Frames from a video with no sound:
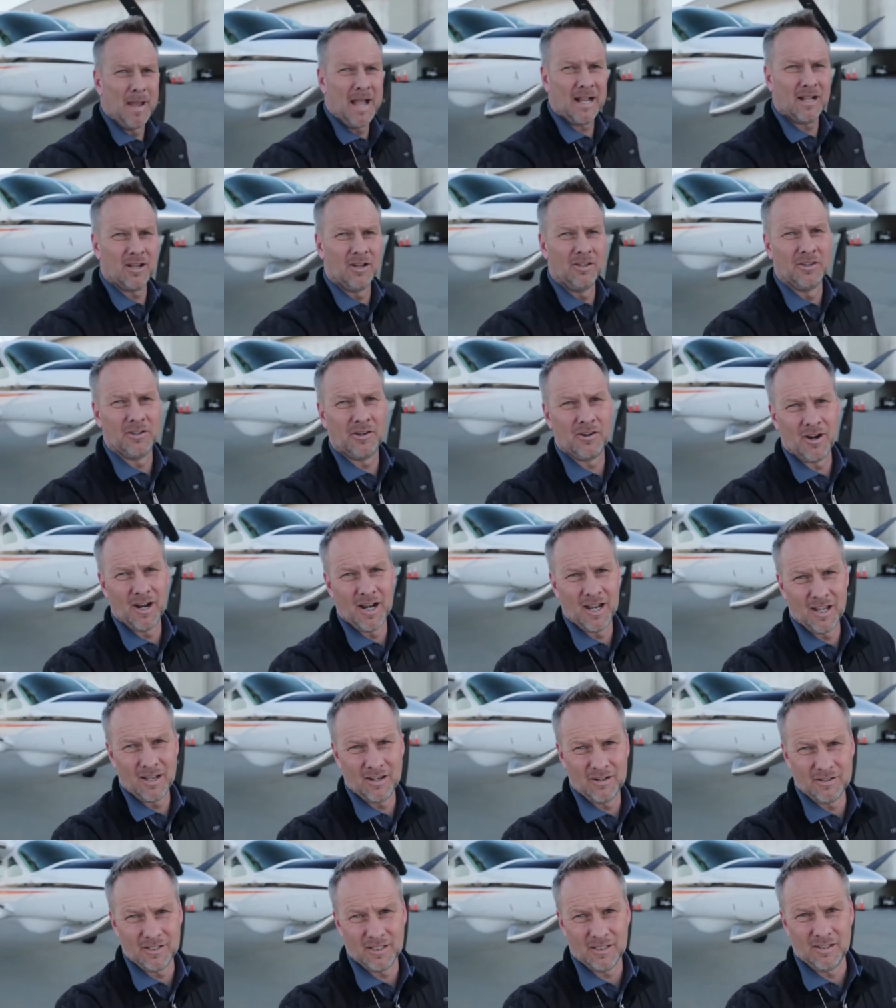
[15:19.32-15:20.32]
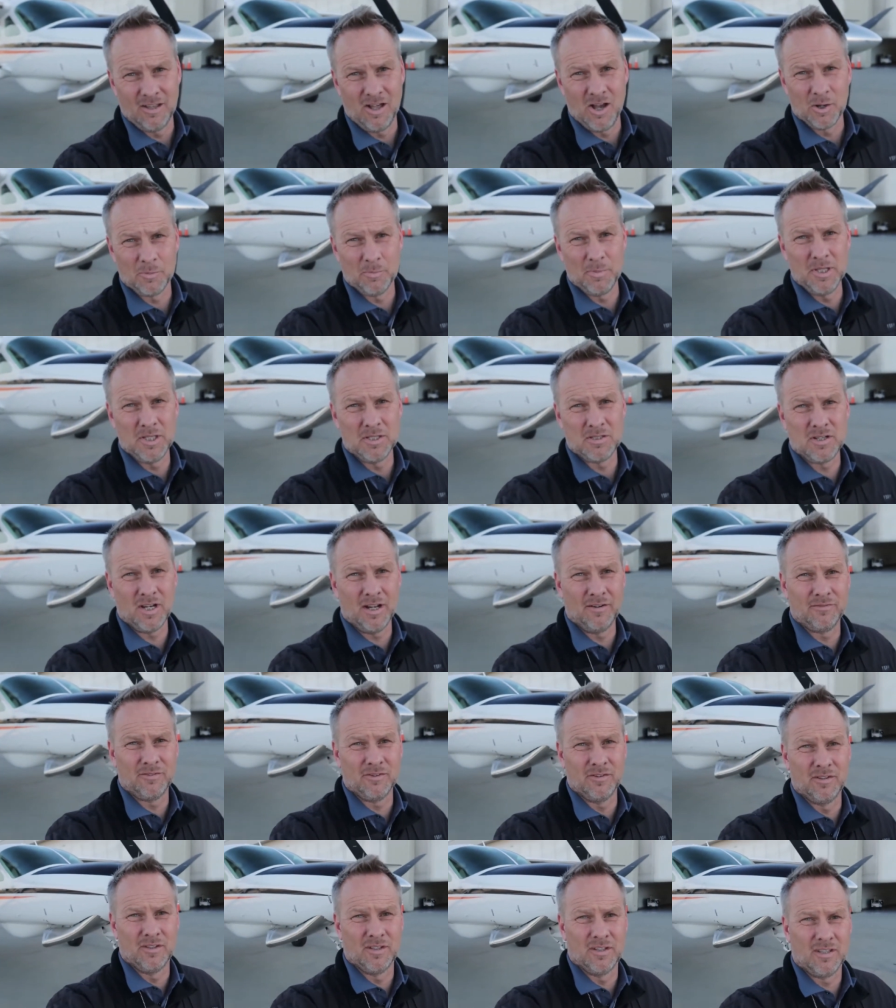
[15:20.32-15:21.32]
back on the ground at Long Beach
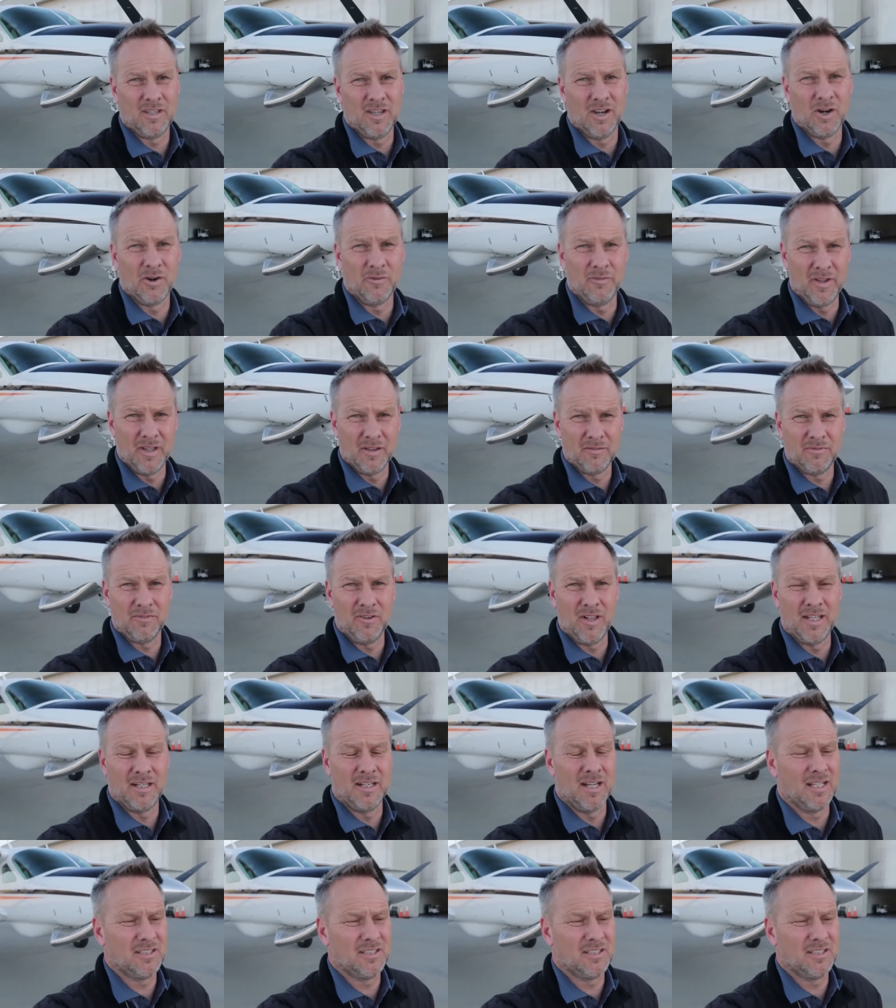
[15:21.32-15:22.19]
after the caravan flight.